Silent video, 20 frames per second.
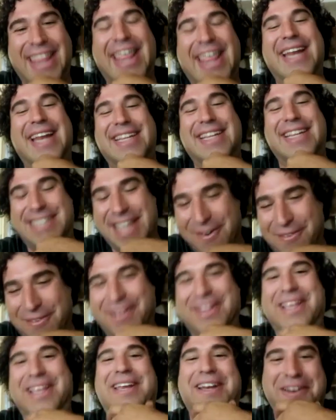is
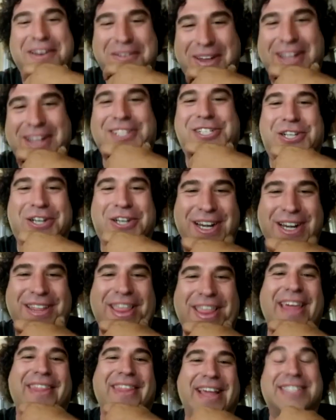definitely an adventure.
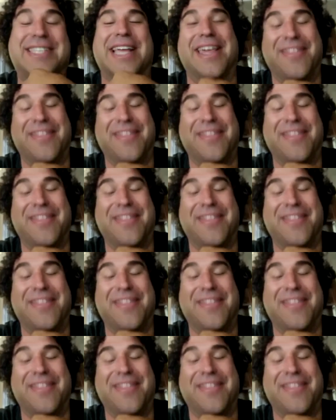That's